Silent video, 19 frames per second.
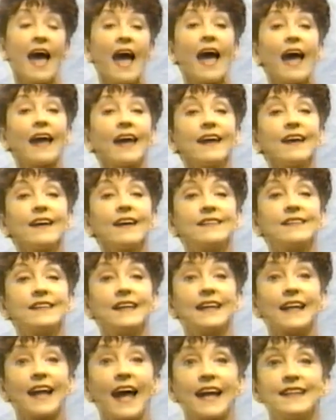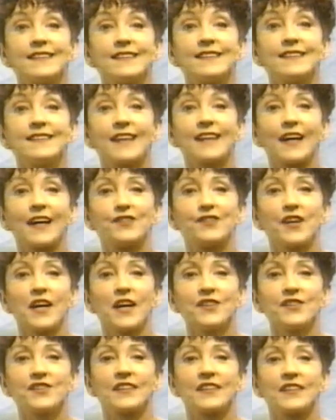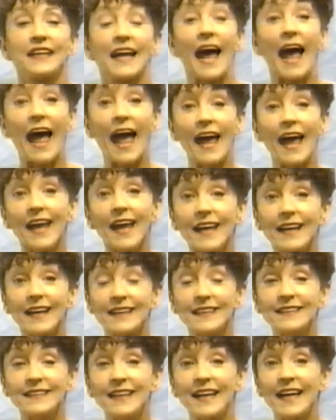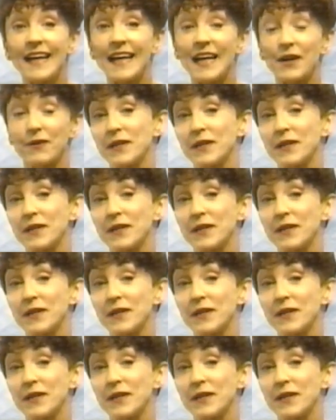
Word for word: And it aids digestion and it